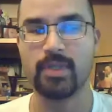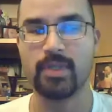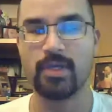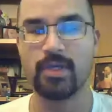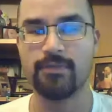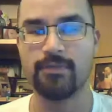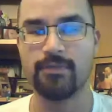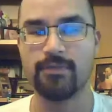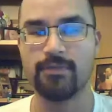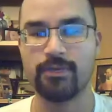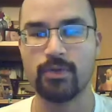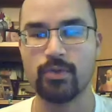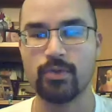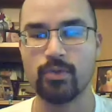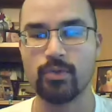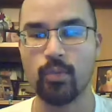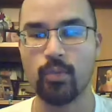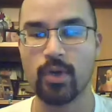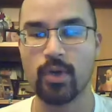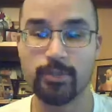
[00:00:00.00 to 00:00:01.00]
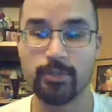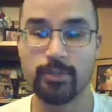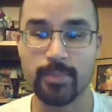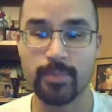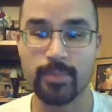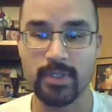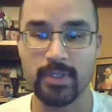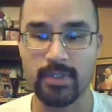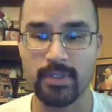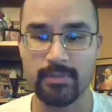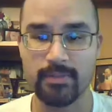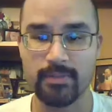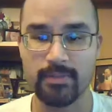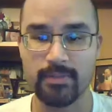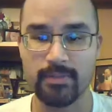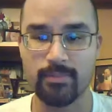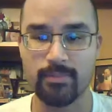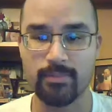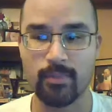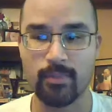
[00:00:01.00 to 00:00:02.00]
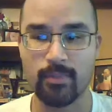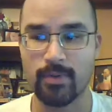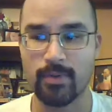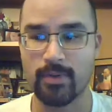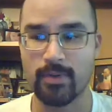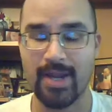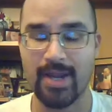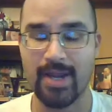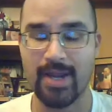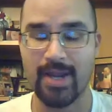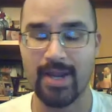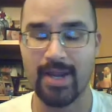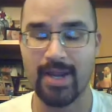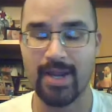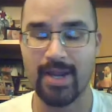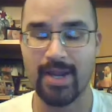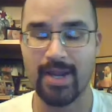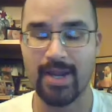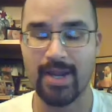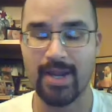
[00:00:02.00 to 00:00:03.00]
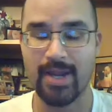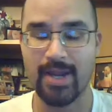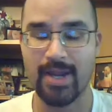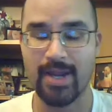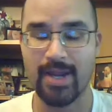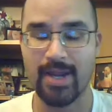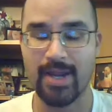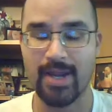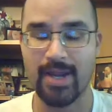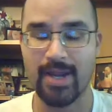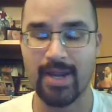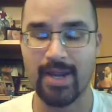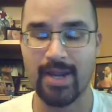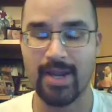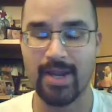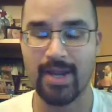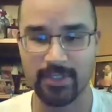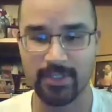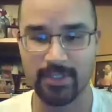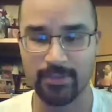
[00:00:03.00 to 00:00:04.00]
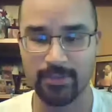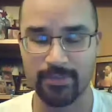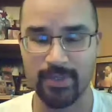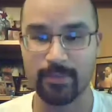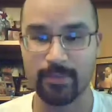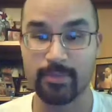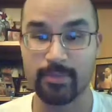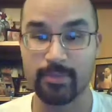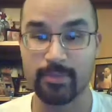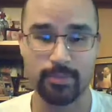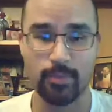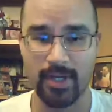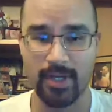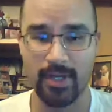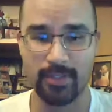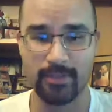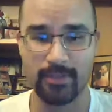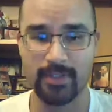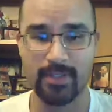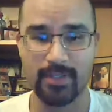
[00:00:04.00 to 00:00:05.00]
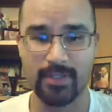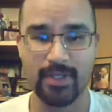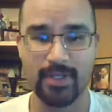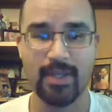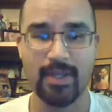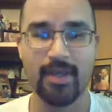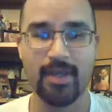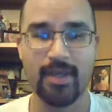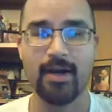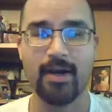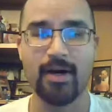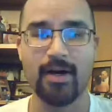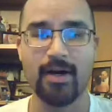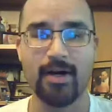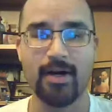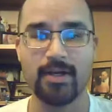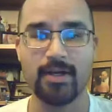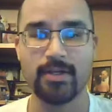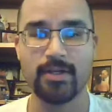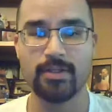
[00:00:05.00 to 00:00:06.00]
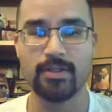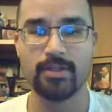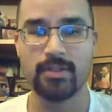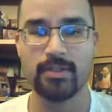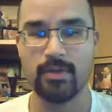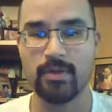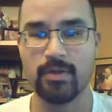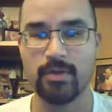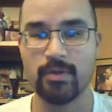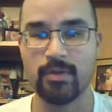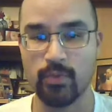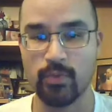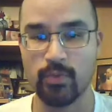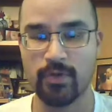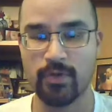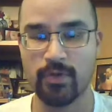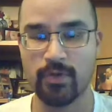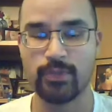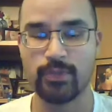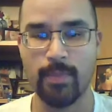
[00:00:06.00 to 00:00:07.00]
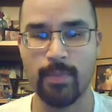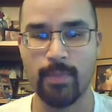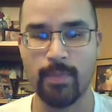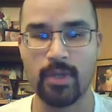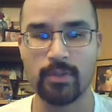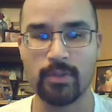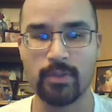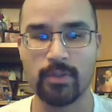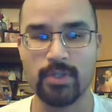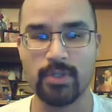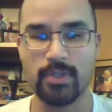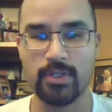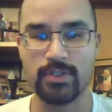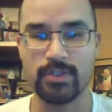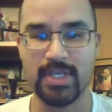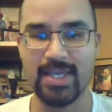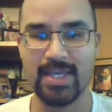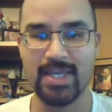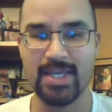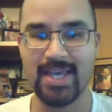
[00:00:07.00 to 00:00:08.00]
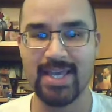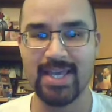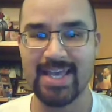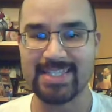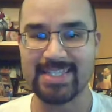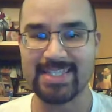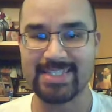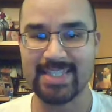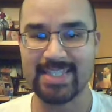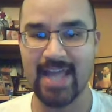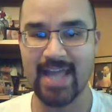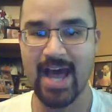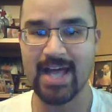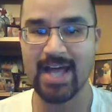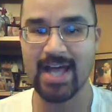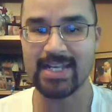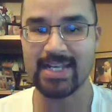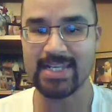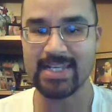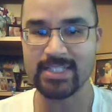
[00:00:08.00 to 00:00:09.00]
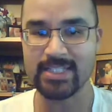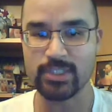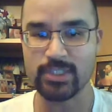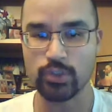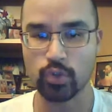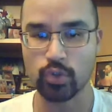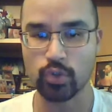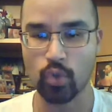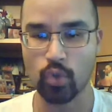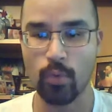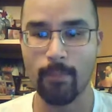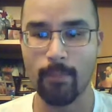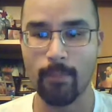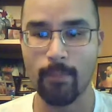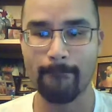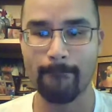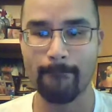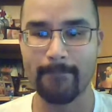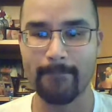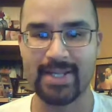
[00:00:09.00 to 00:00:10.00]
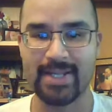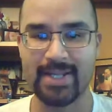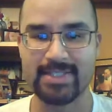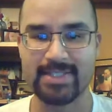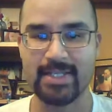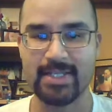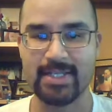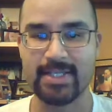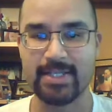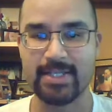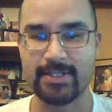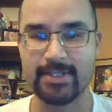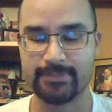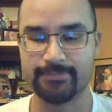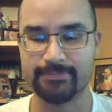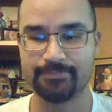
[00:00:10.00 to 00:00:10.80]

If you want to be more accurate, I'm not going to say correct, but just more accurate, in referring to a male, then you say está listo para salir.